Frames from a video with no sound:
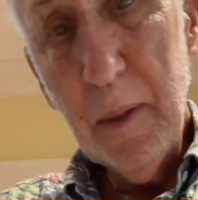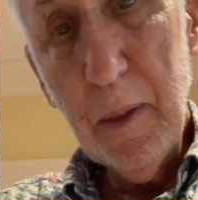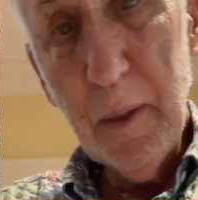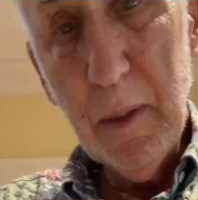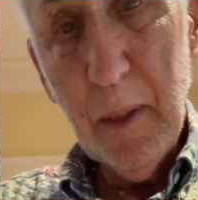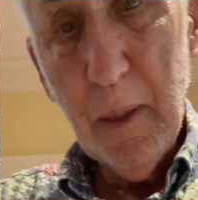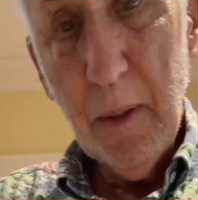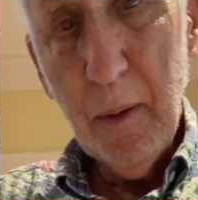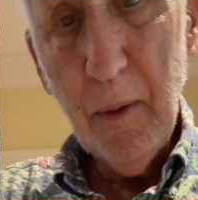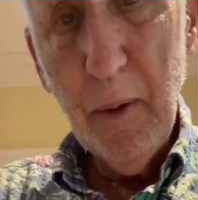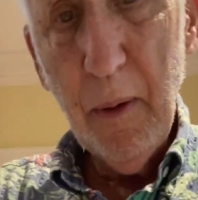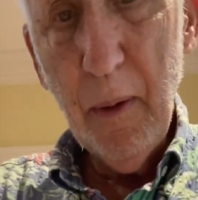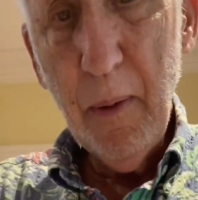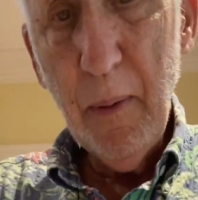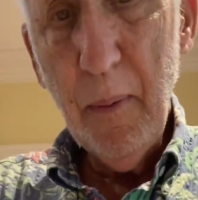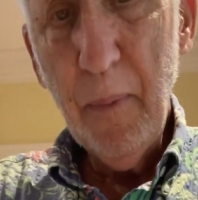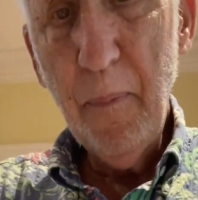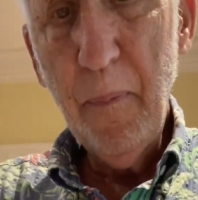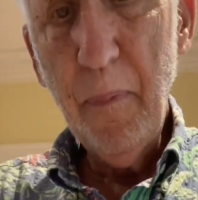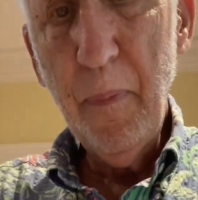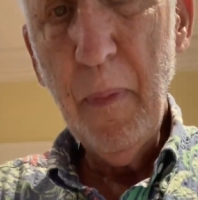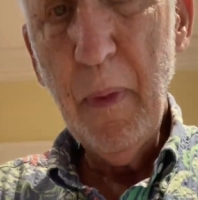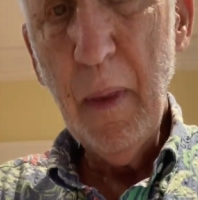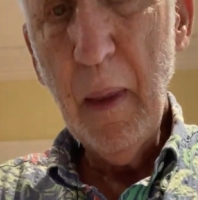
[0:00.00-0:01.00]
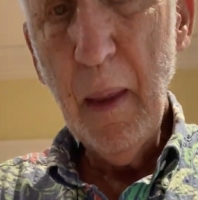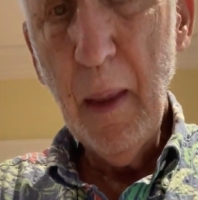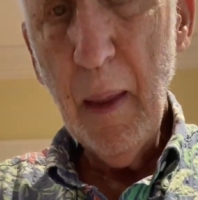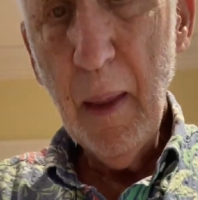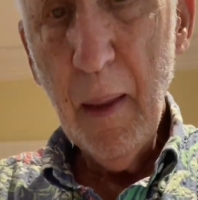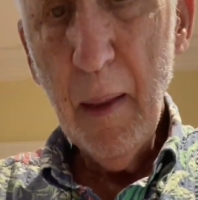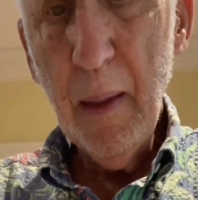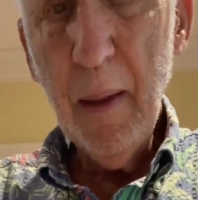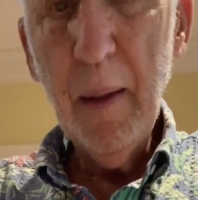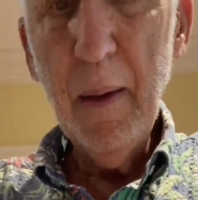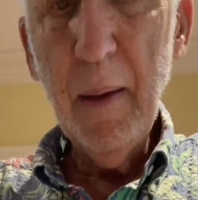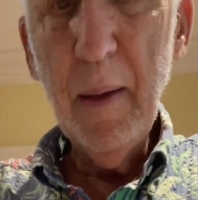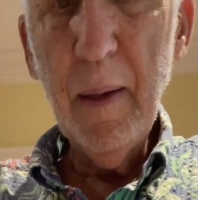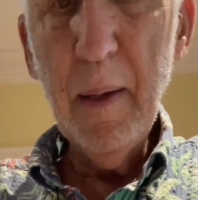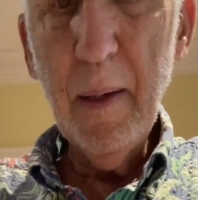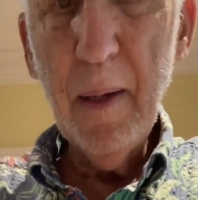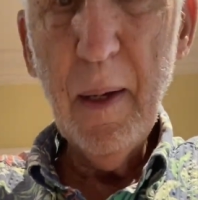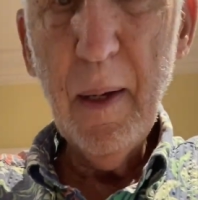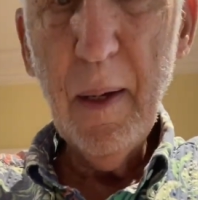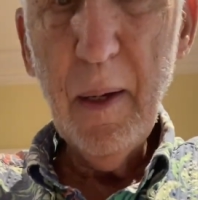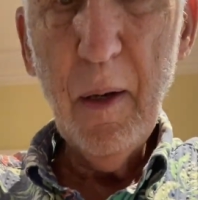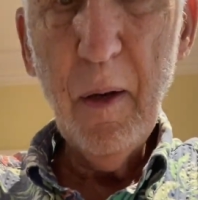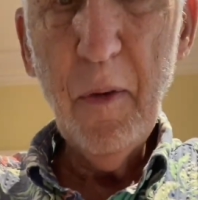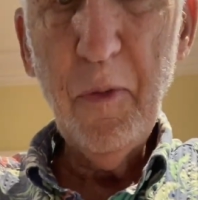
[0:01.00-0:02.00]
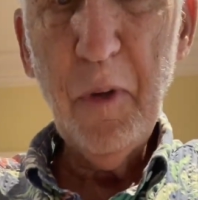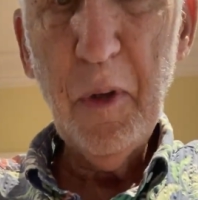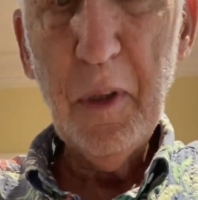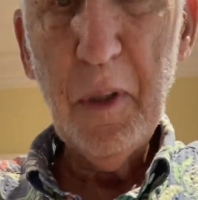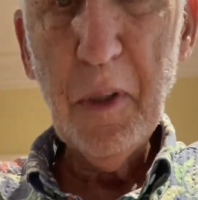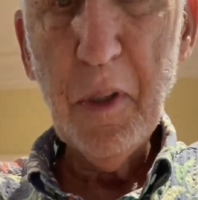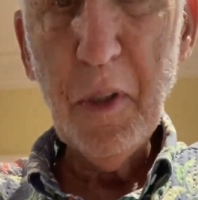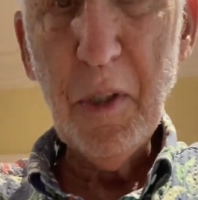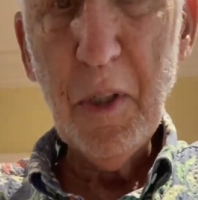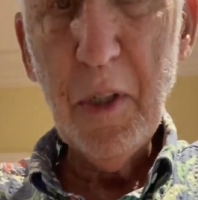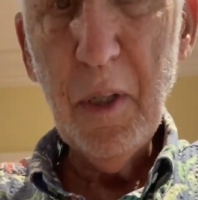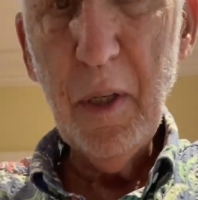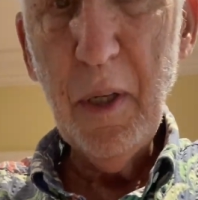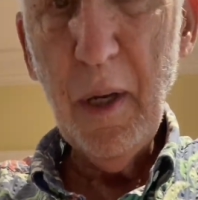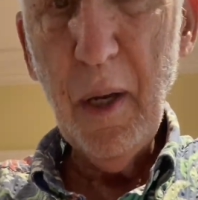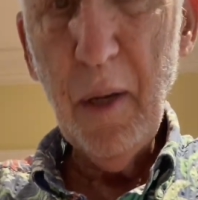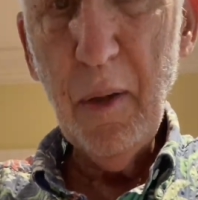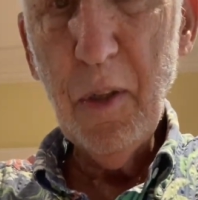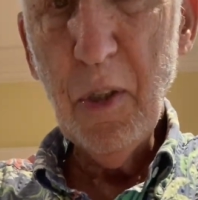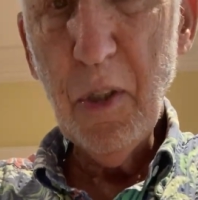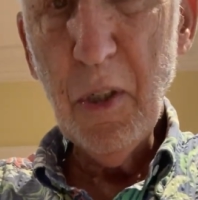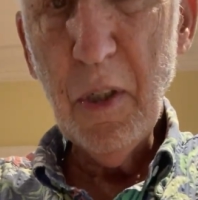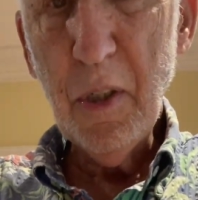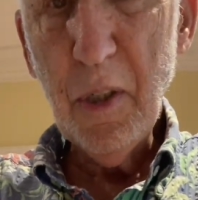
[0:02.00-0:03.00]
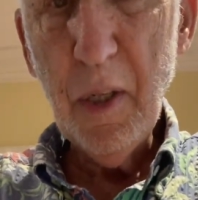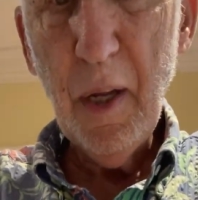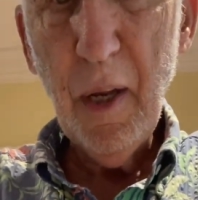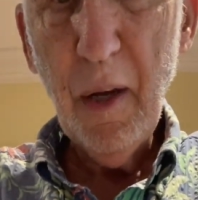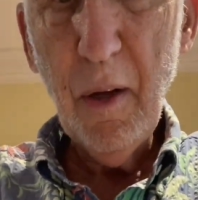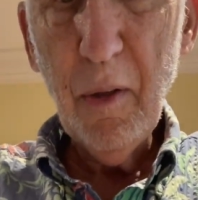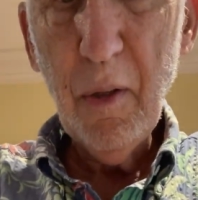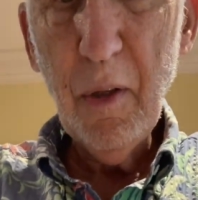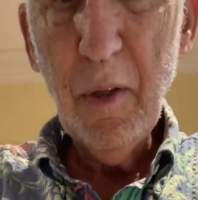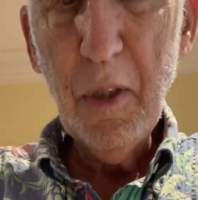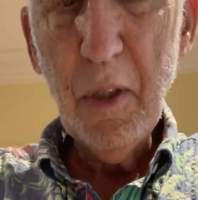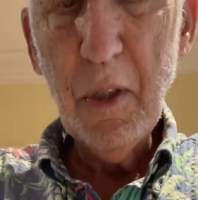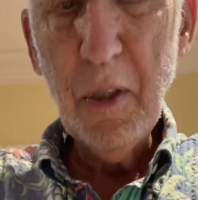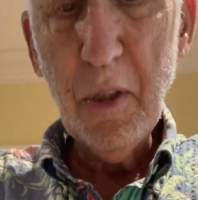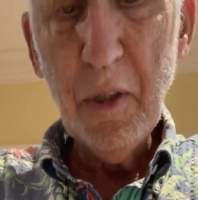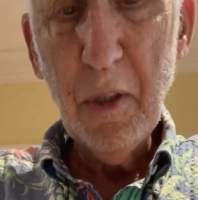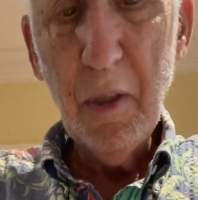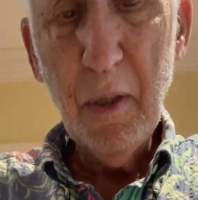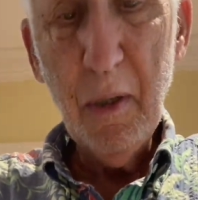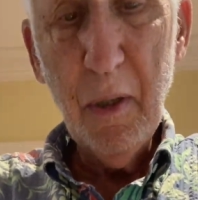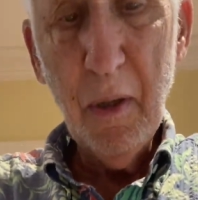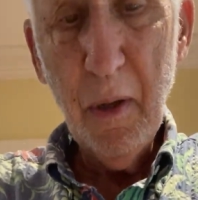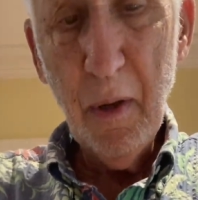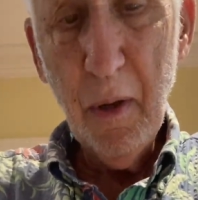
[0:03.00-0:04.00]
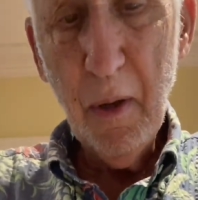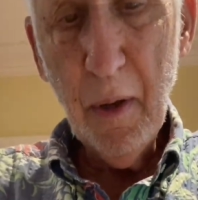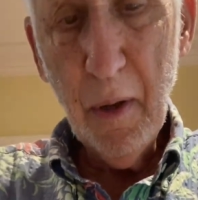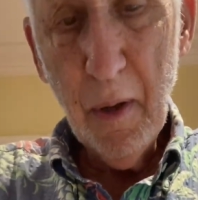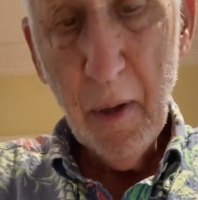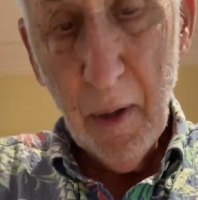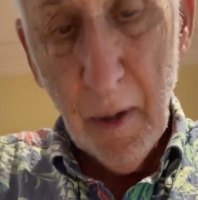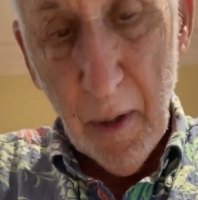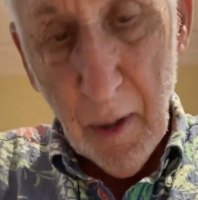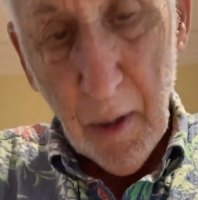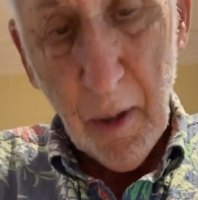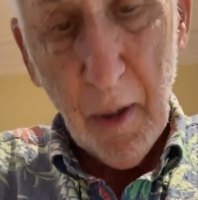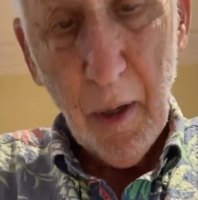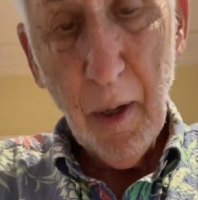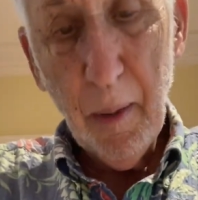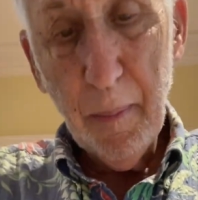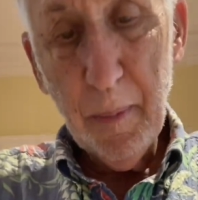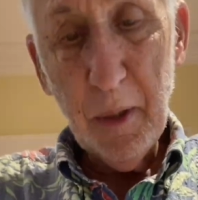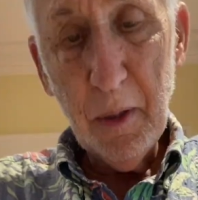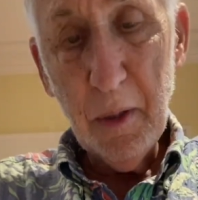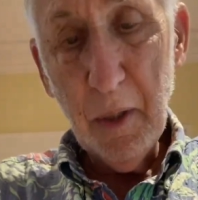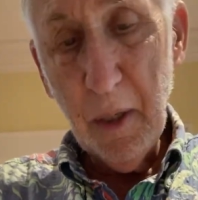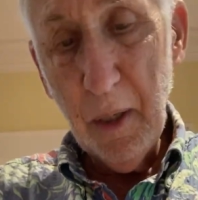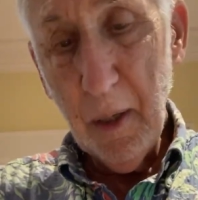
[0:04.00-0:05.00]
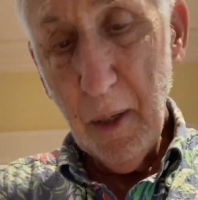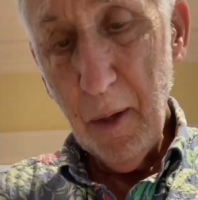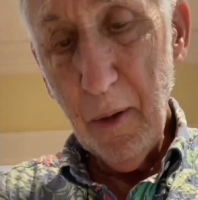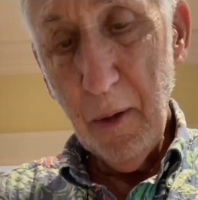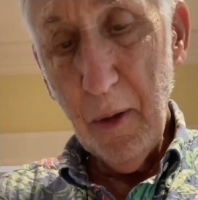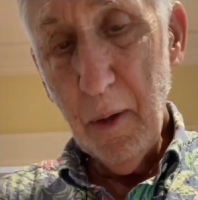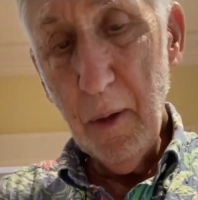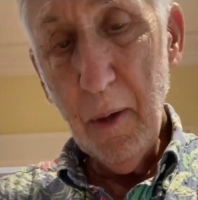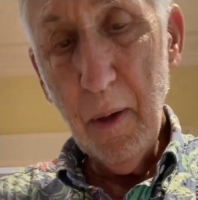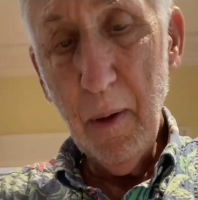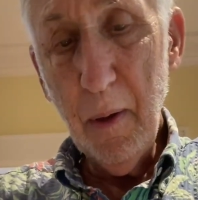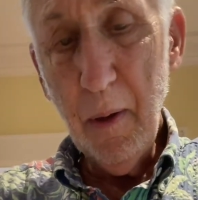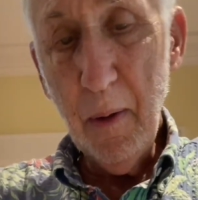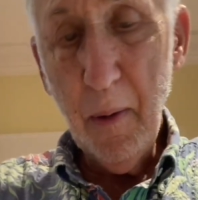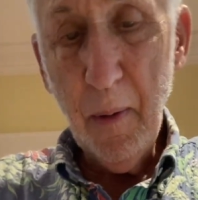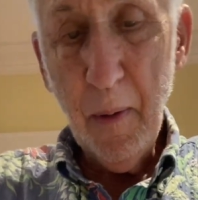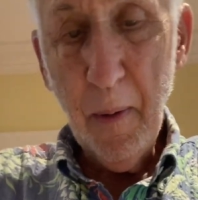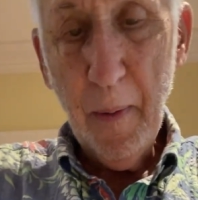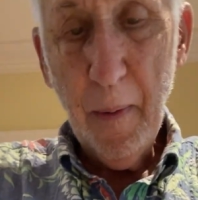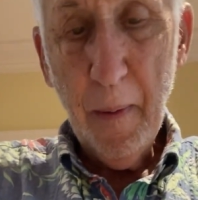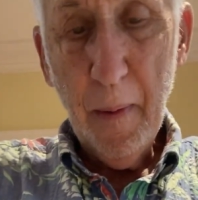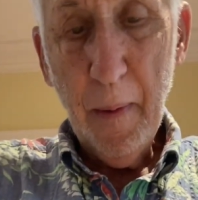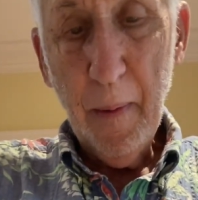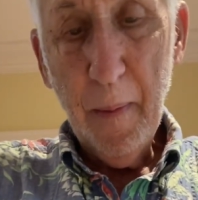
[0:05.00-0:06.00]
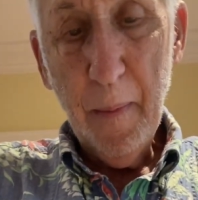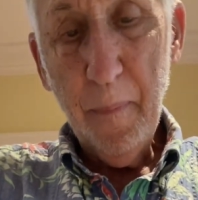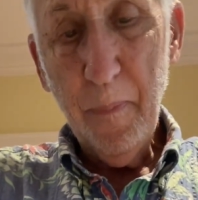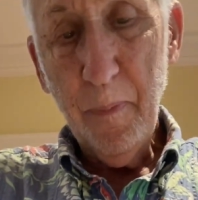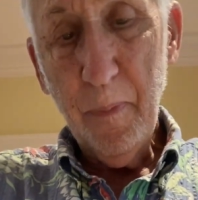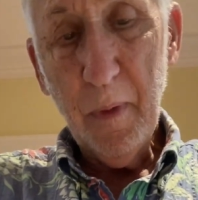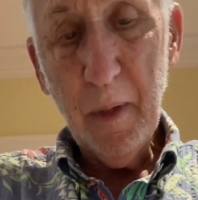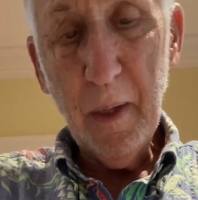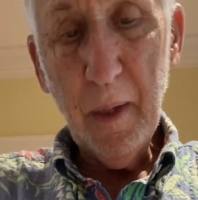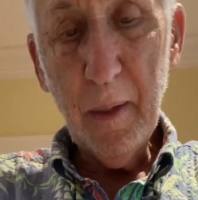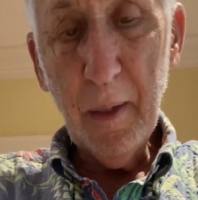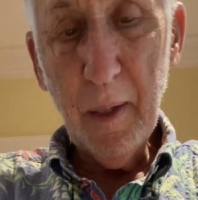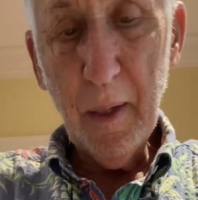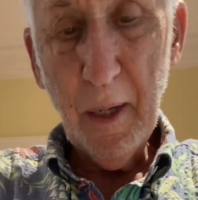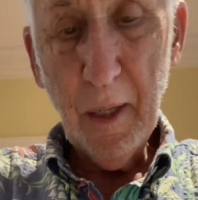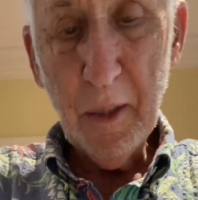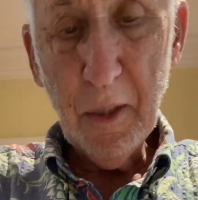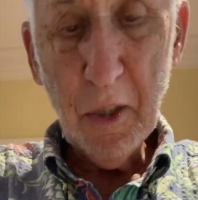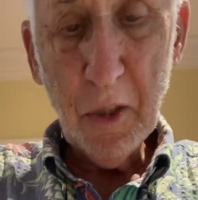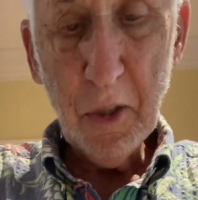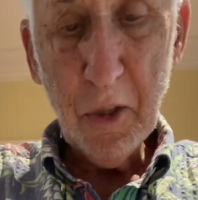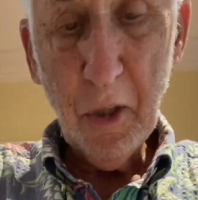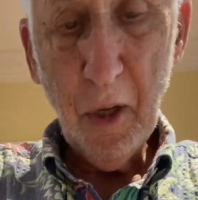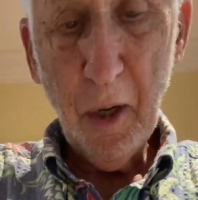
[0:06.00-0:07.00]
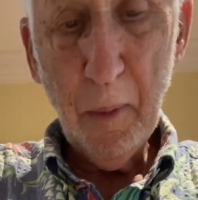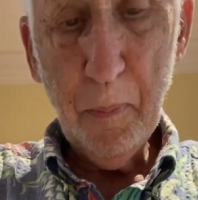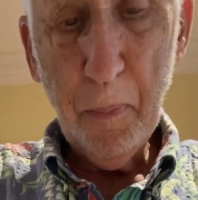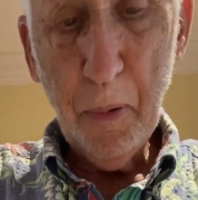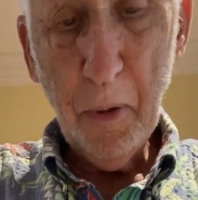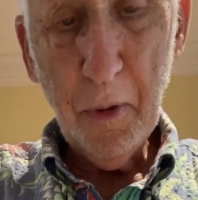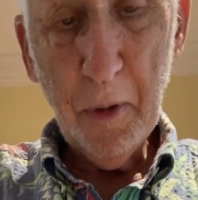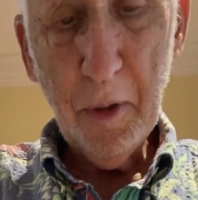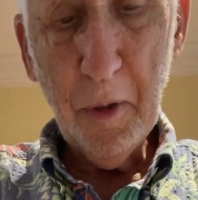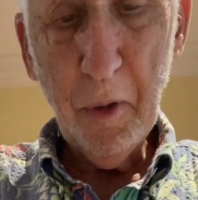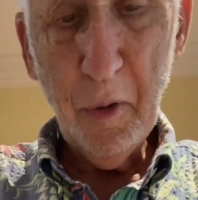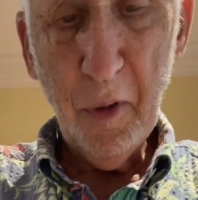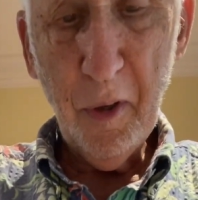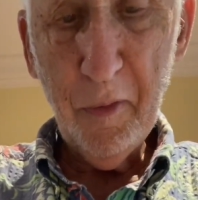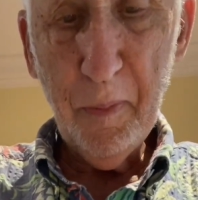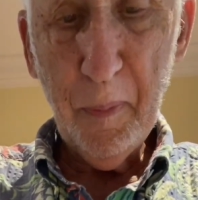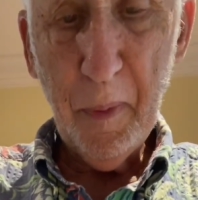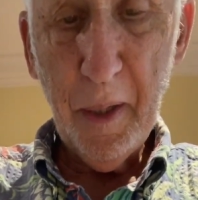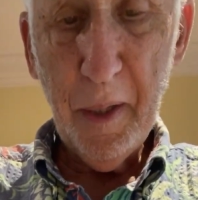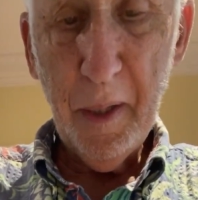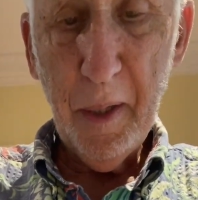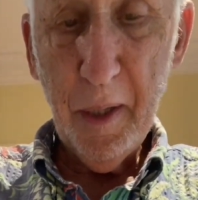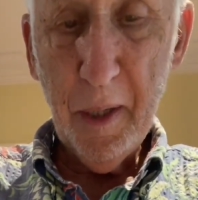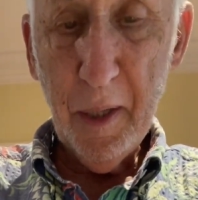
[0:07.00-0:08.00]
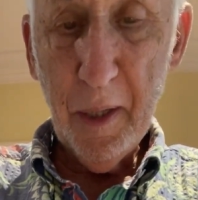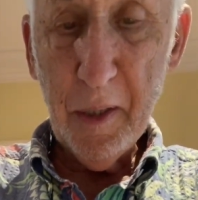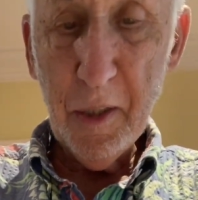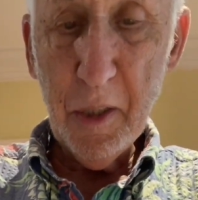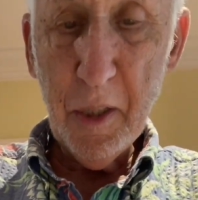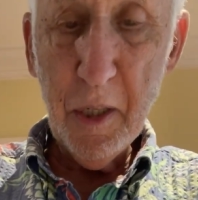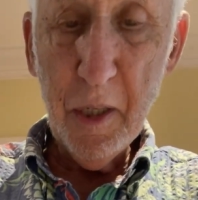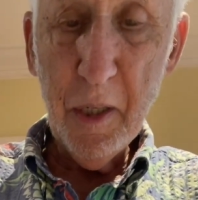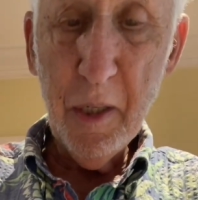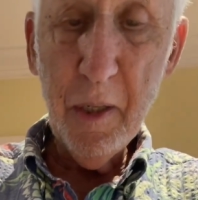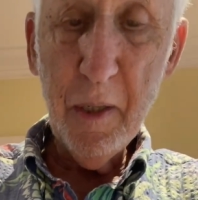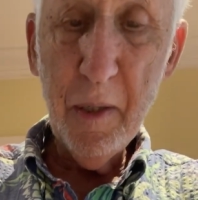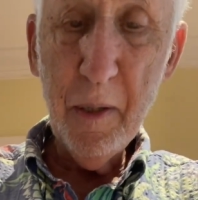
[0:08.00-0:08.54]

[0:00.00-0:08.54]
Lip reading: So, I don't know if you can see how this is now coming together. And then I just start pulling it off my hands.